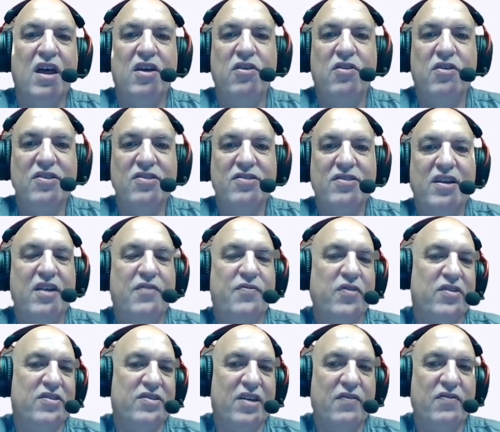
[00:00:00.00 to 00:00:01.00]
You can set it
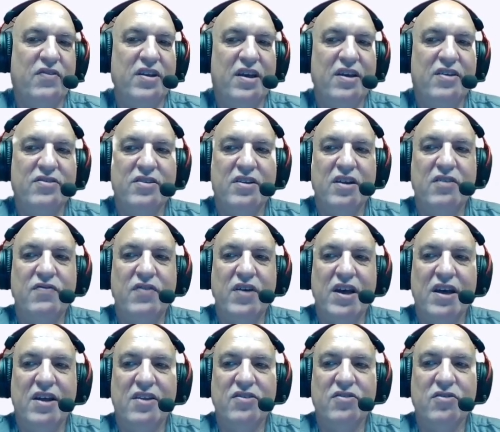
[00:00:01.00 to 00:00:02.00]
for 7 days in
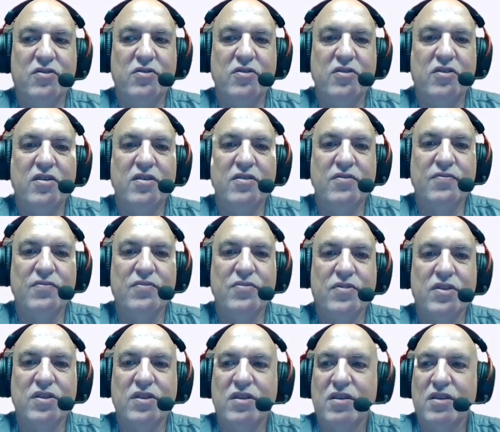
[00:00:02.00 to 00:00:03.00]
advance, or
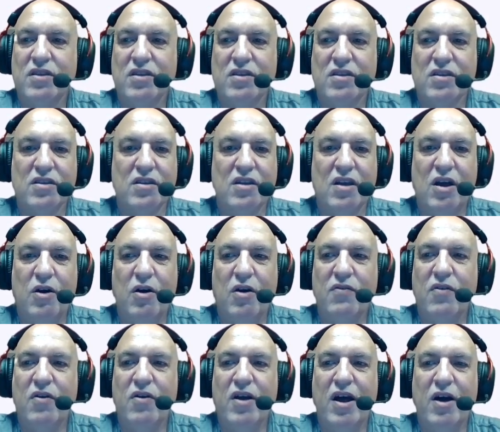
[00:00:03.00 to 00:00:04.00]

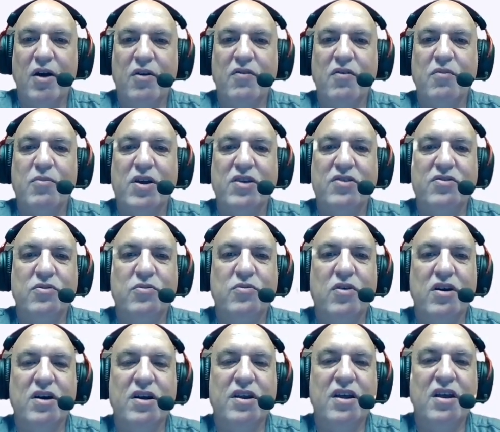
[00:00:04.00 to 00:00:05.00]
however much you
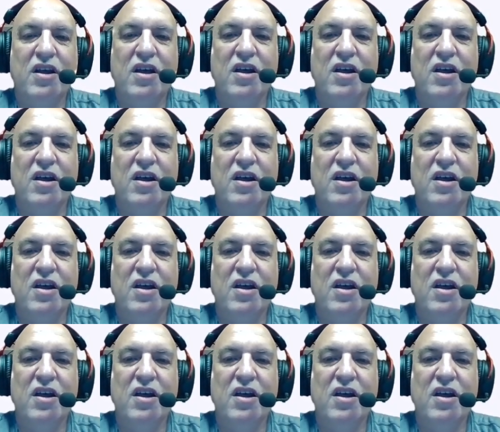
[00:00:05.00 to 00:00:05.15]
want.